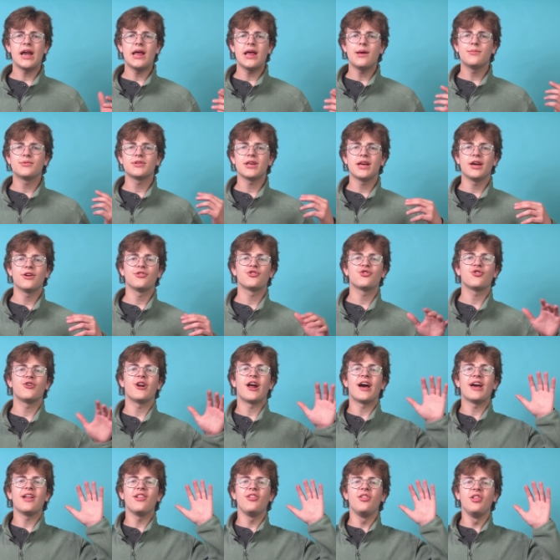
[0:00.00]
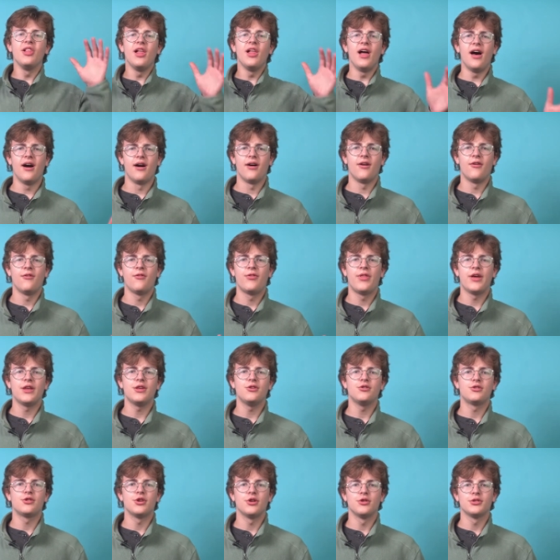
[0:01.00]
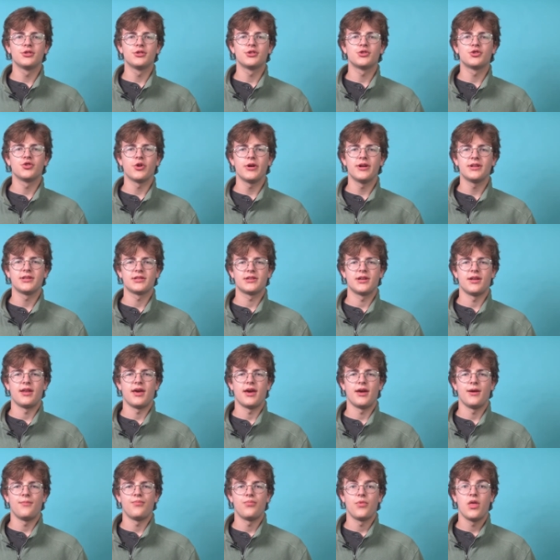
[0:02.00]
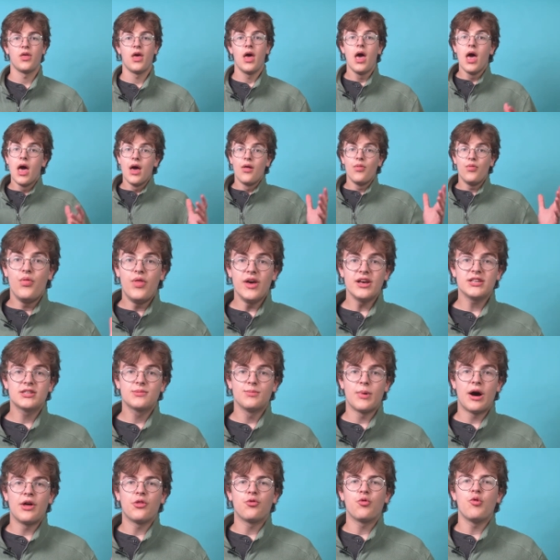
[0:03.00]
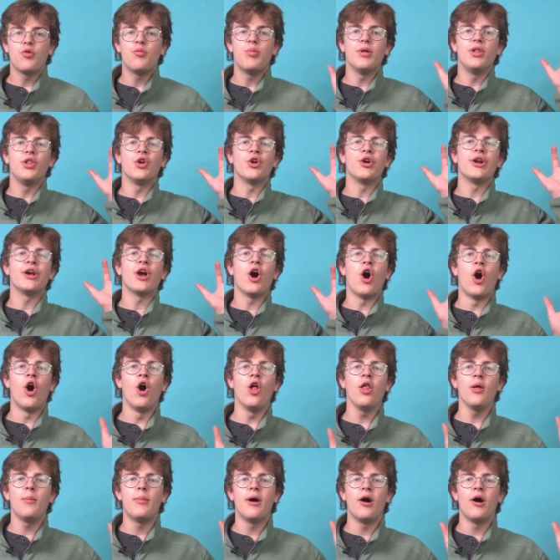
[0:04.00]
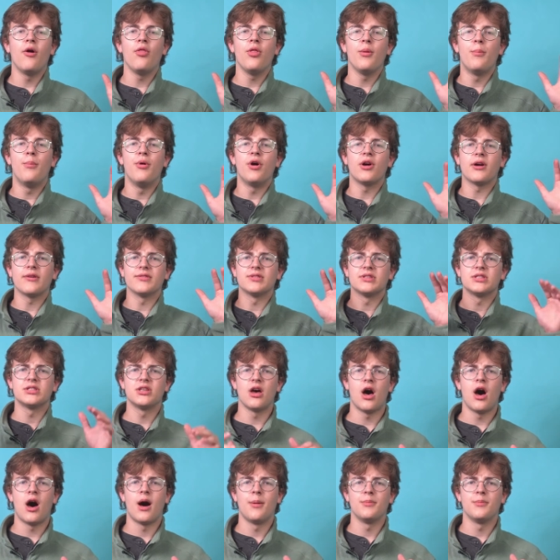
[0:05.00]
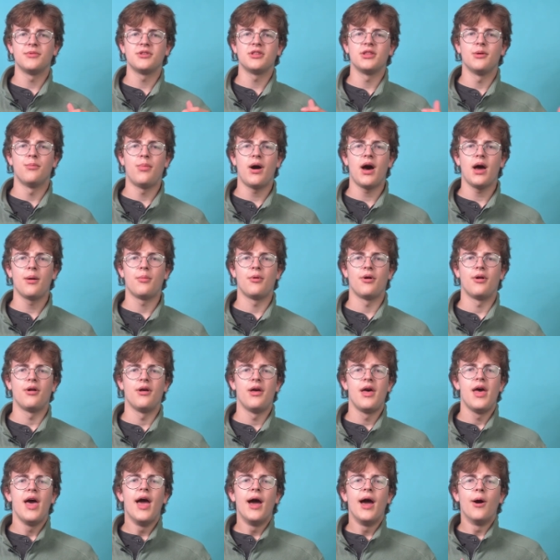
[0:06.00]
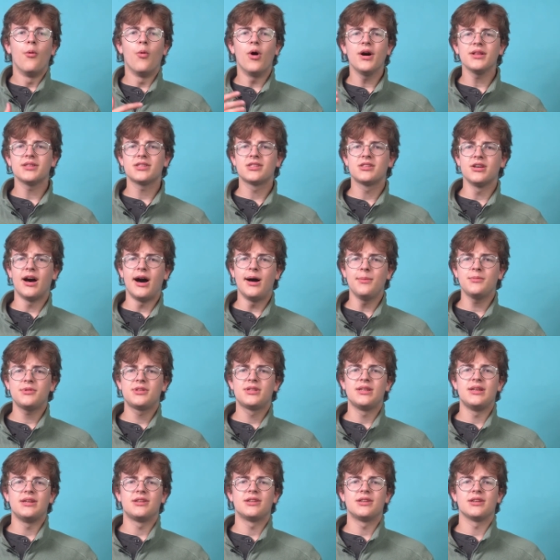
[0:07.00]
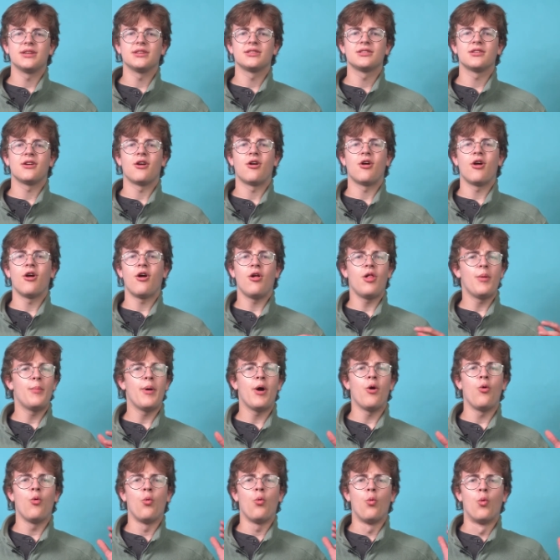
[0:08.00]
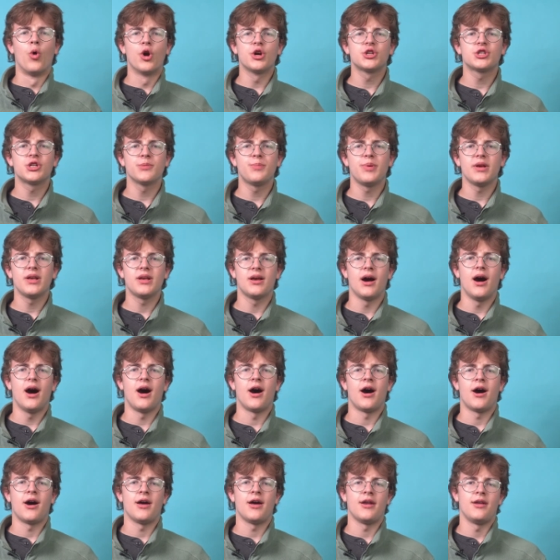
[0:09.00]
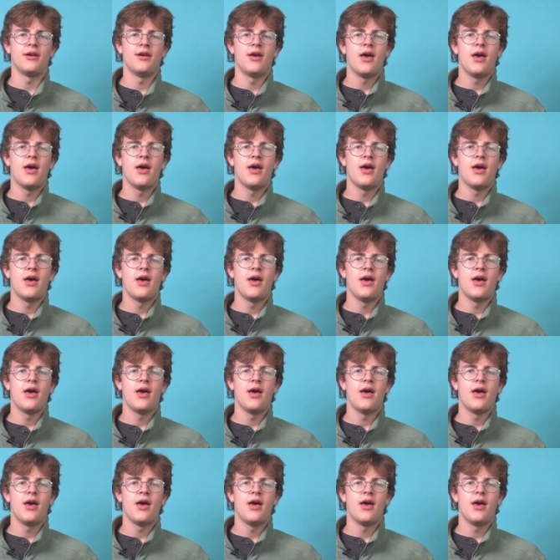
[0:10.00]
name is Andrew, and I love that you chose to join us today. This month, we've been learning all about the book of Psalms in the Bible. And what Psalms teach us are all about worshiping God.